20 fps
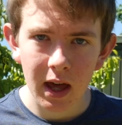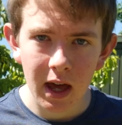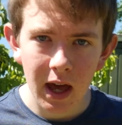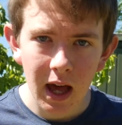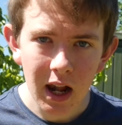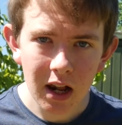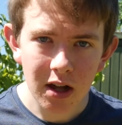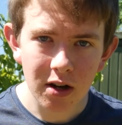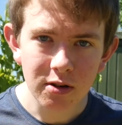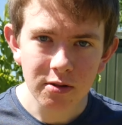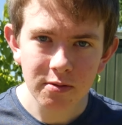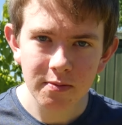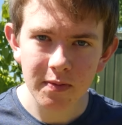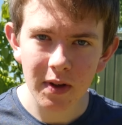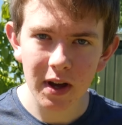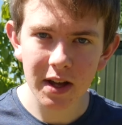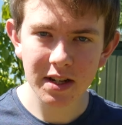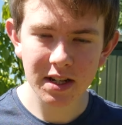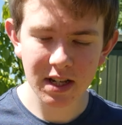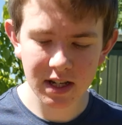Hello,
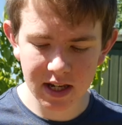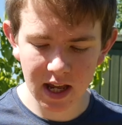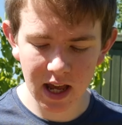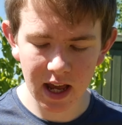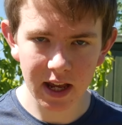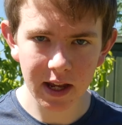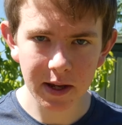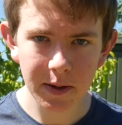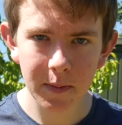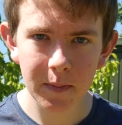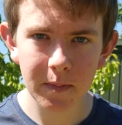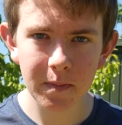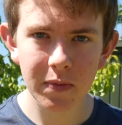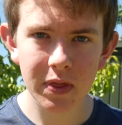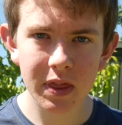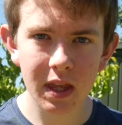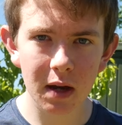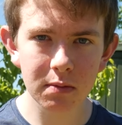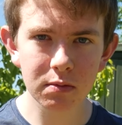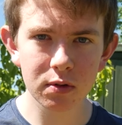and today
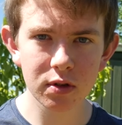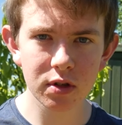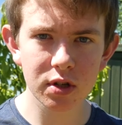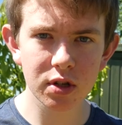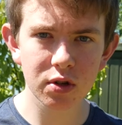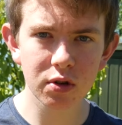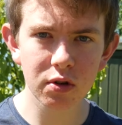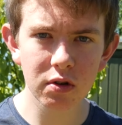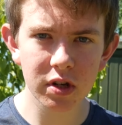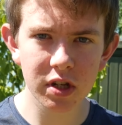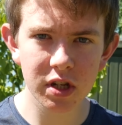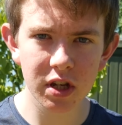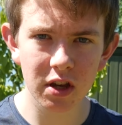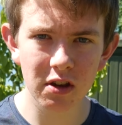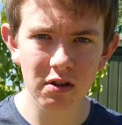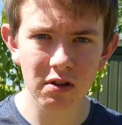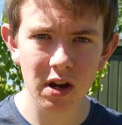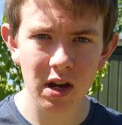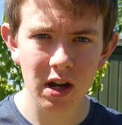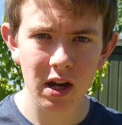I'm going to talk to
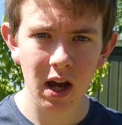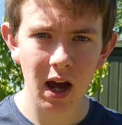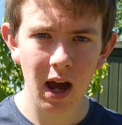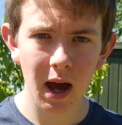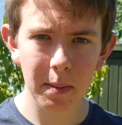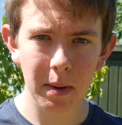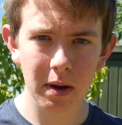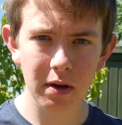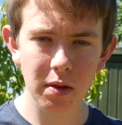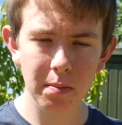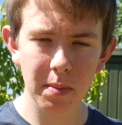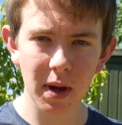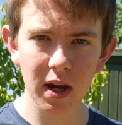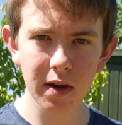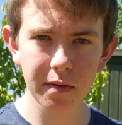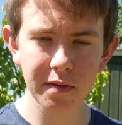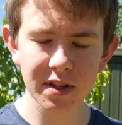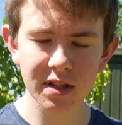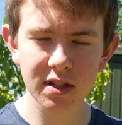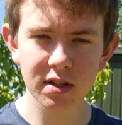you about the
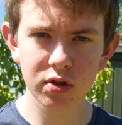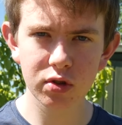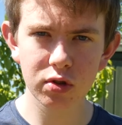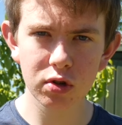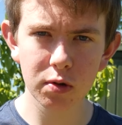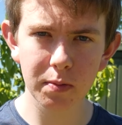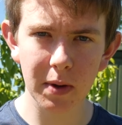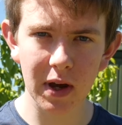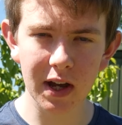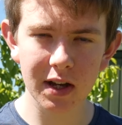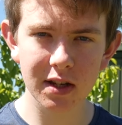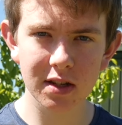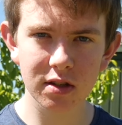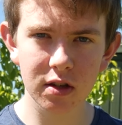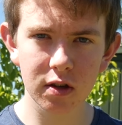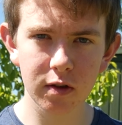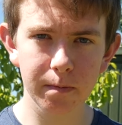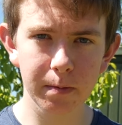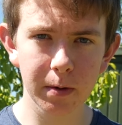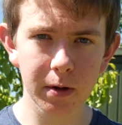benefits and drawbacks
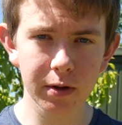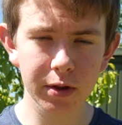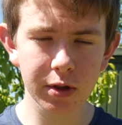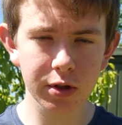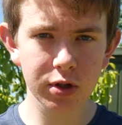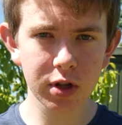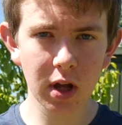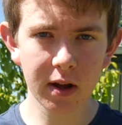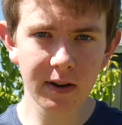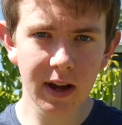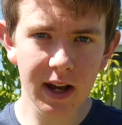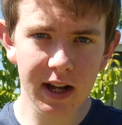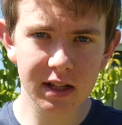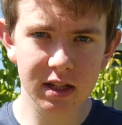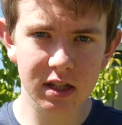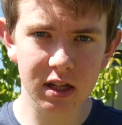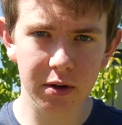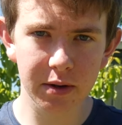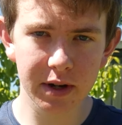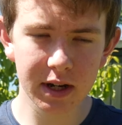of both direct
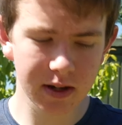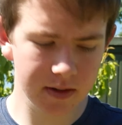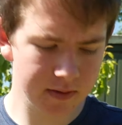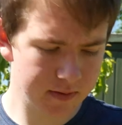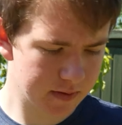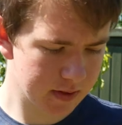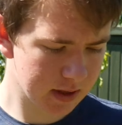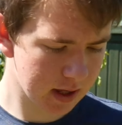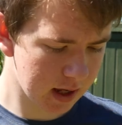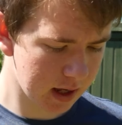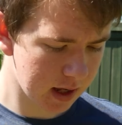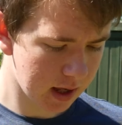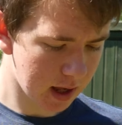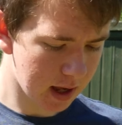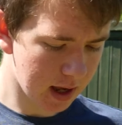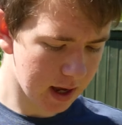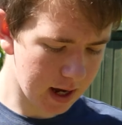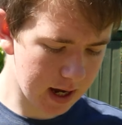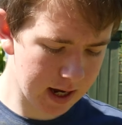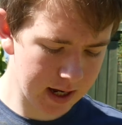sowing
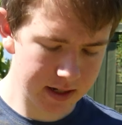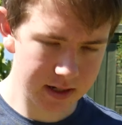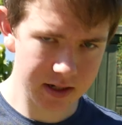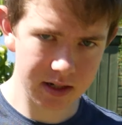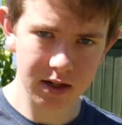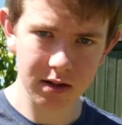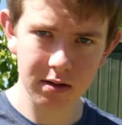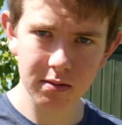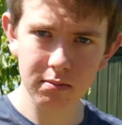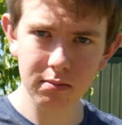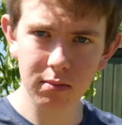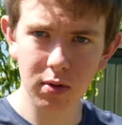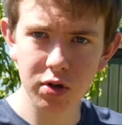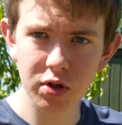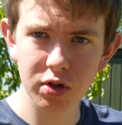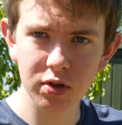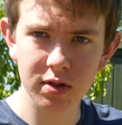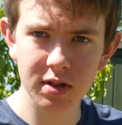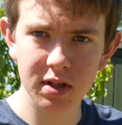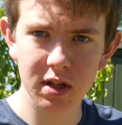and
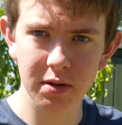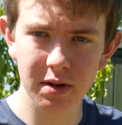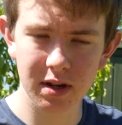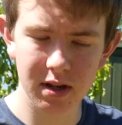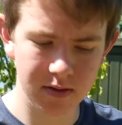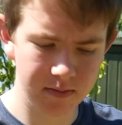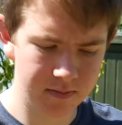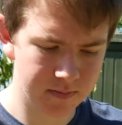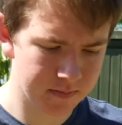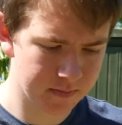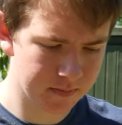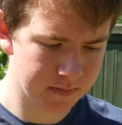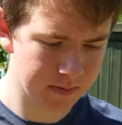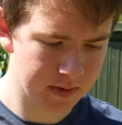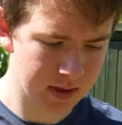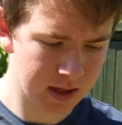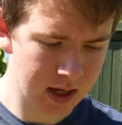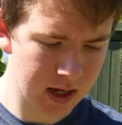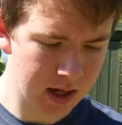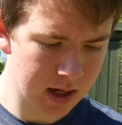module sowing.
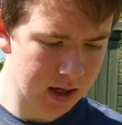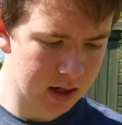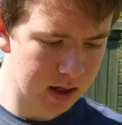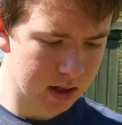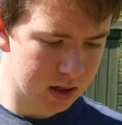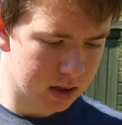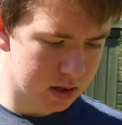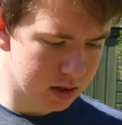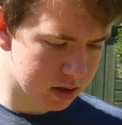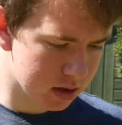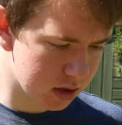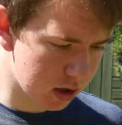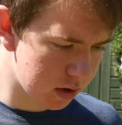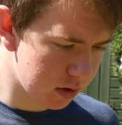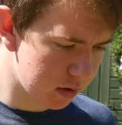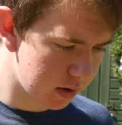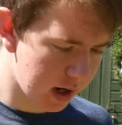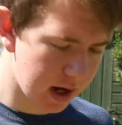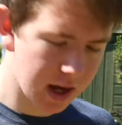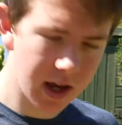
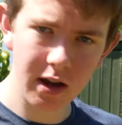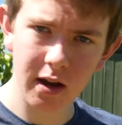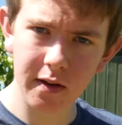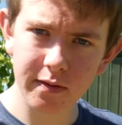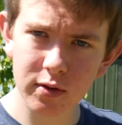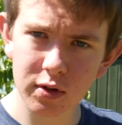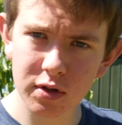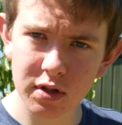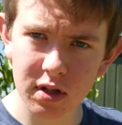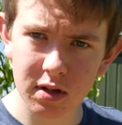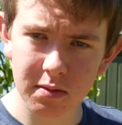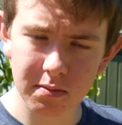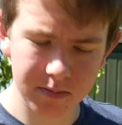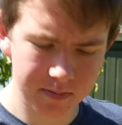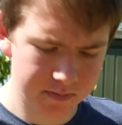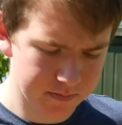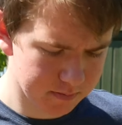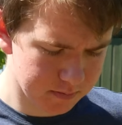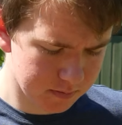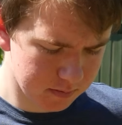So here I've got some
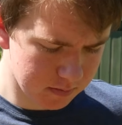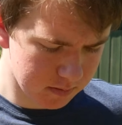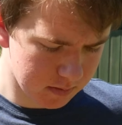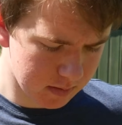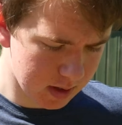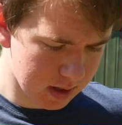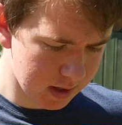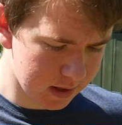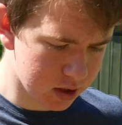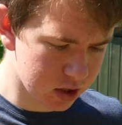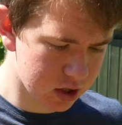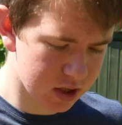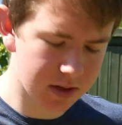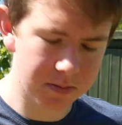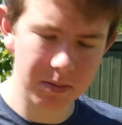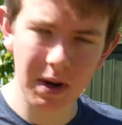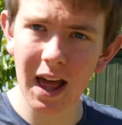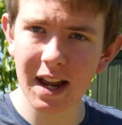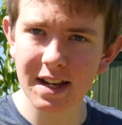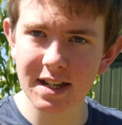
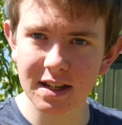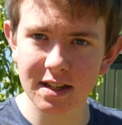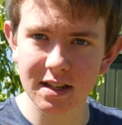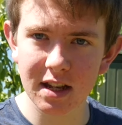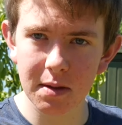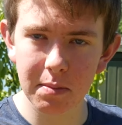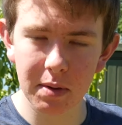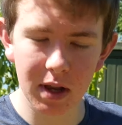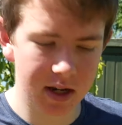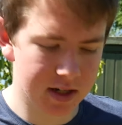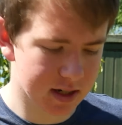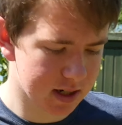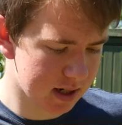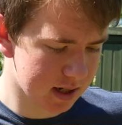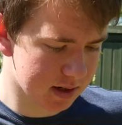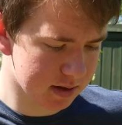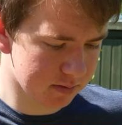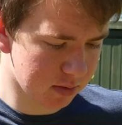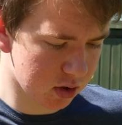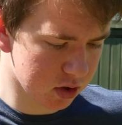lettuce that I planted
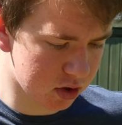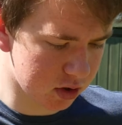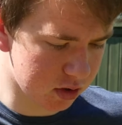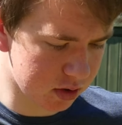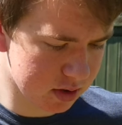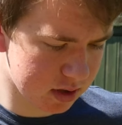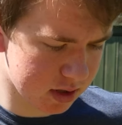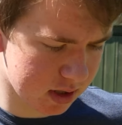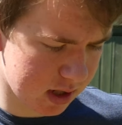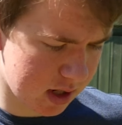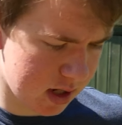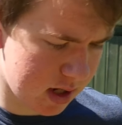in modules.